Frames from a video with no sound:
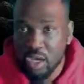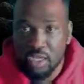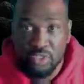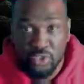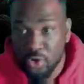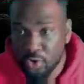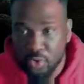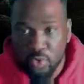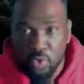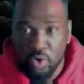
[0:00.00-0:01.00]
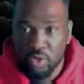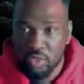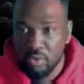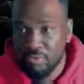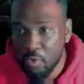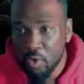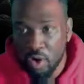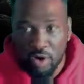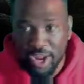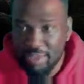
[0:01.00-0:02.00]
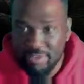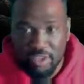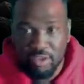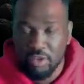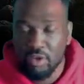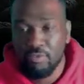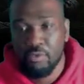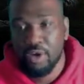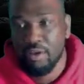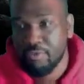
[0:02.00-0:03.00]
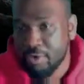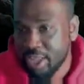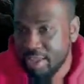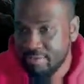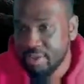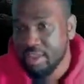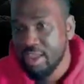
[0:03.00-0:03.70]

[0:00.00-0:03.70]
circle or heavy, you know, forward down forward heavy,